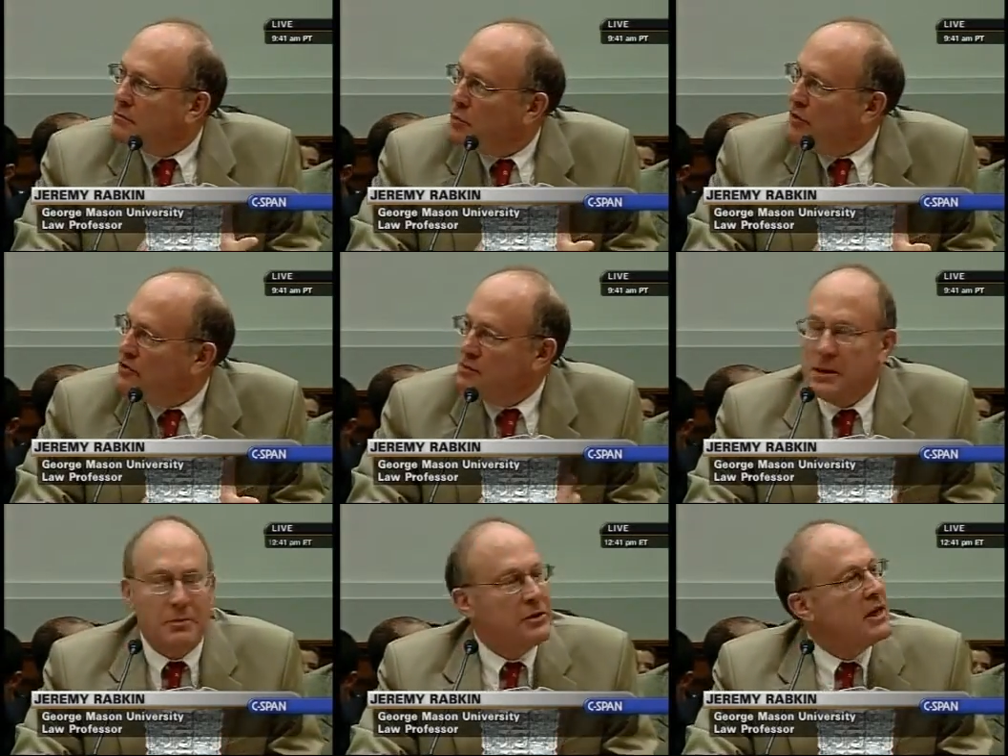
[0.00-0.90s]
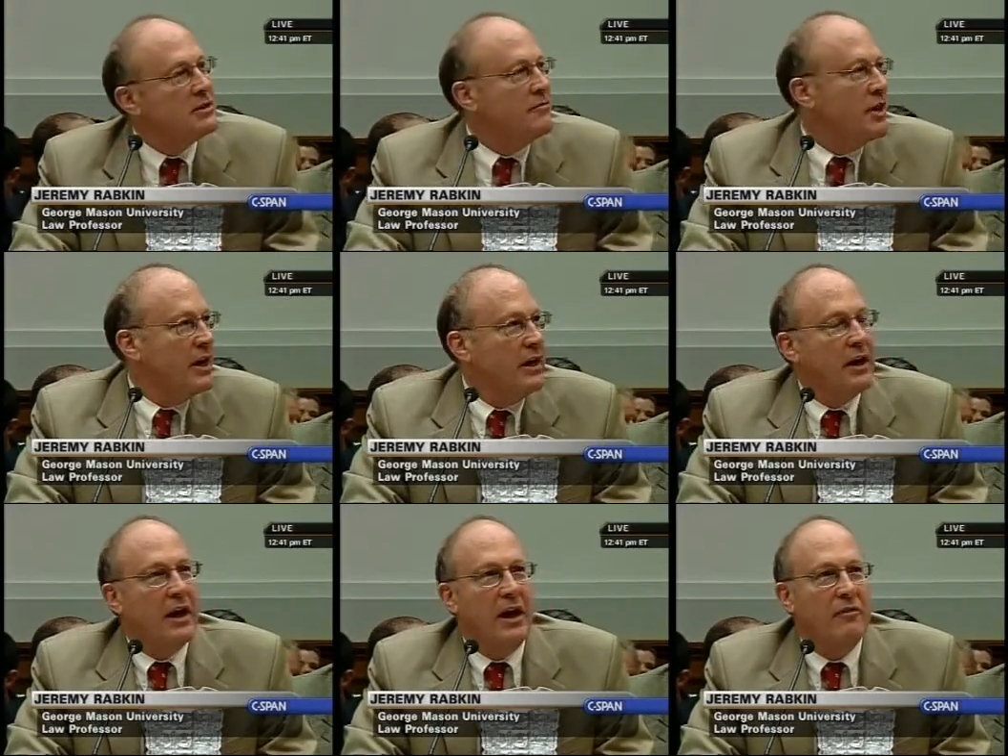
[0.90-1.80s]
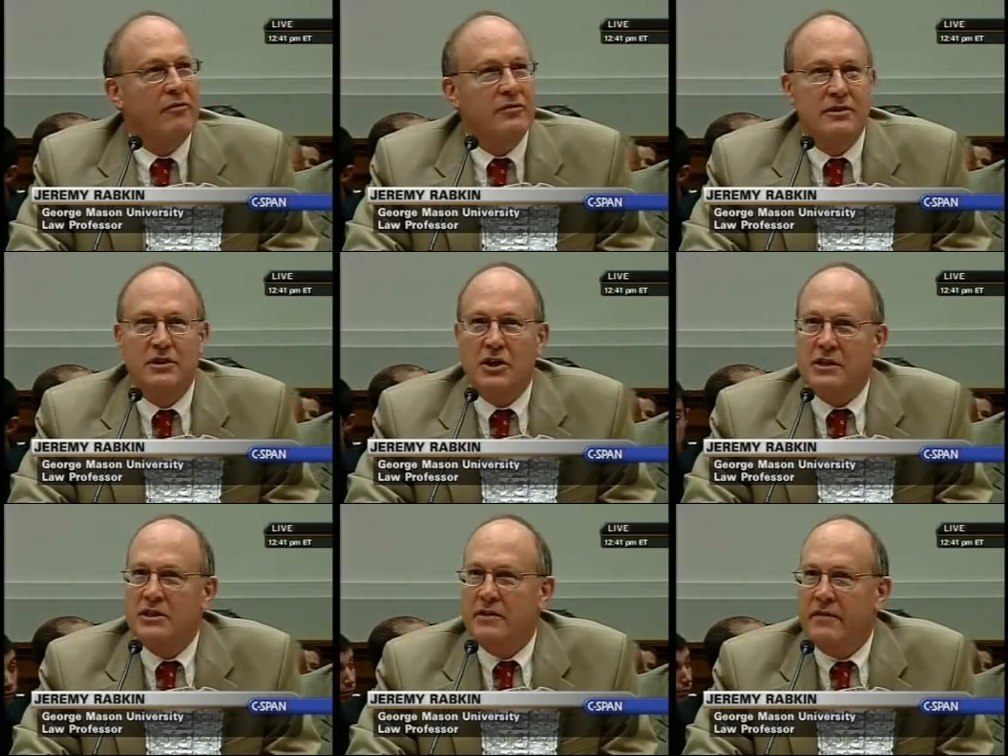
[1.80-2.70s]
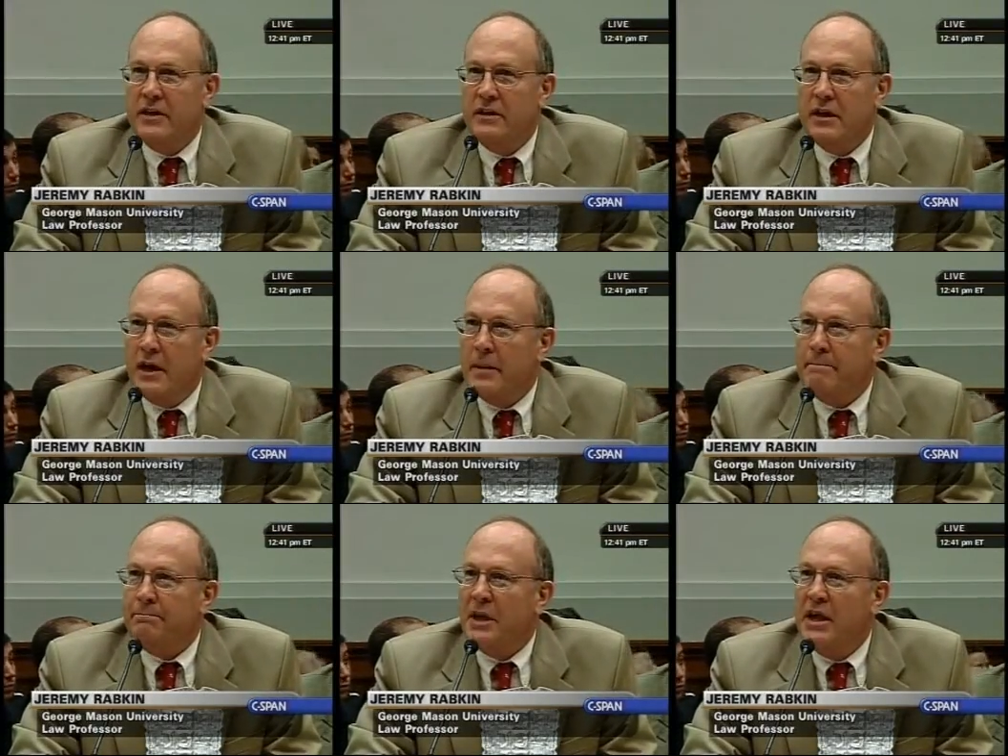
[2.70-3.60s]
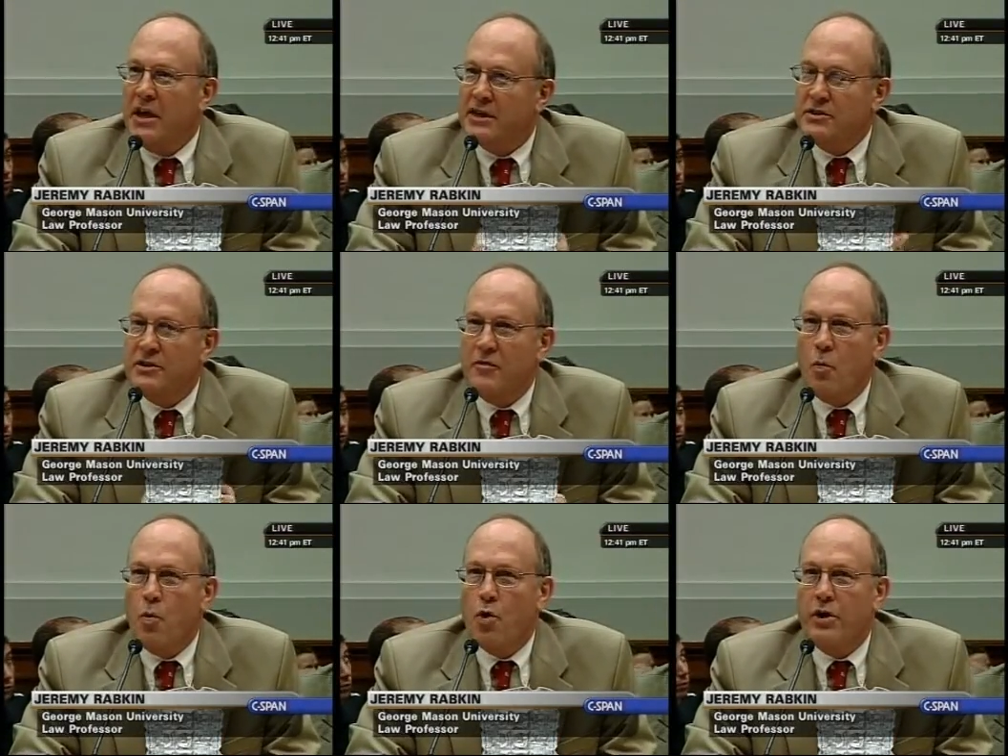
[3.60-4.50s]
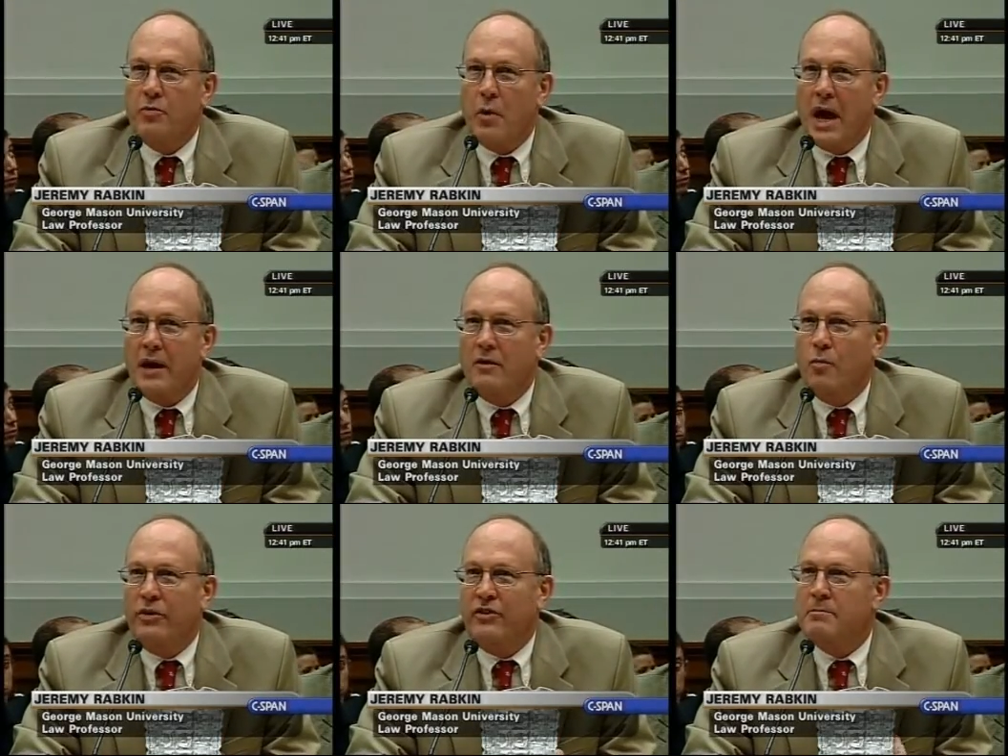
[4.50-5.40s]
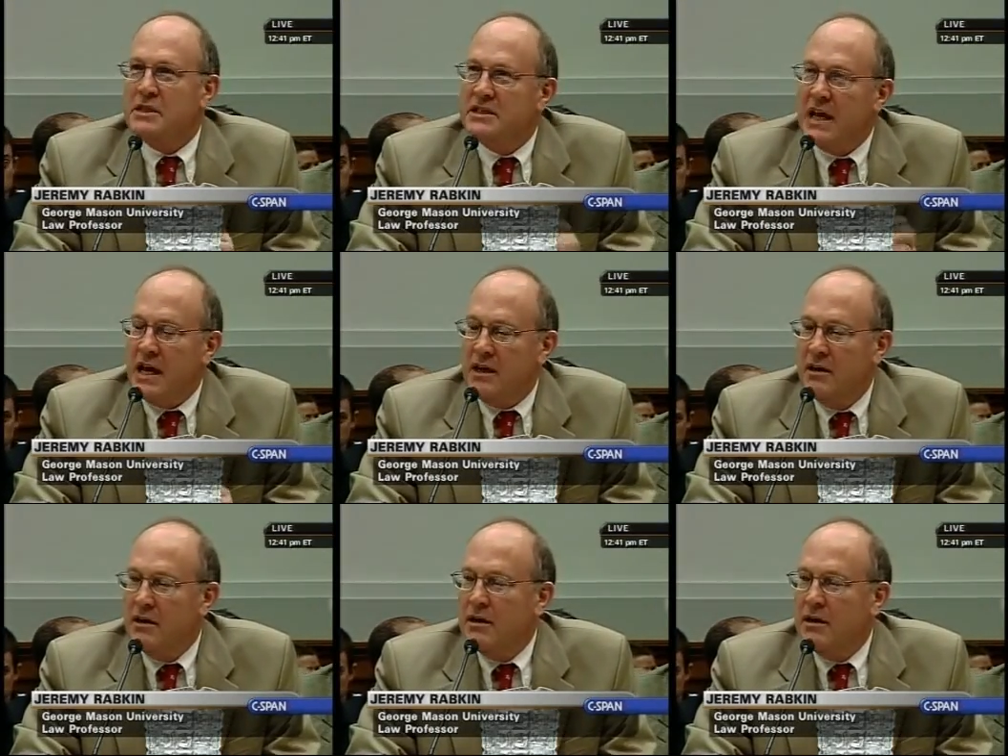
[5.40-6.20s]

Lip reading: previous people testifying have suggested that not just that the war in Iraq was a mistake,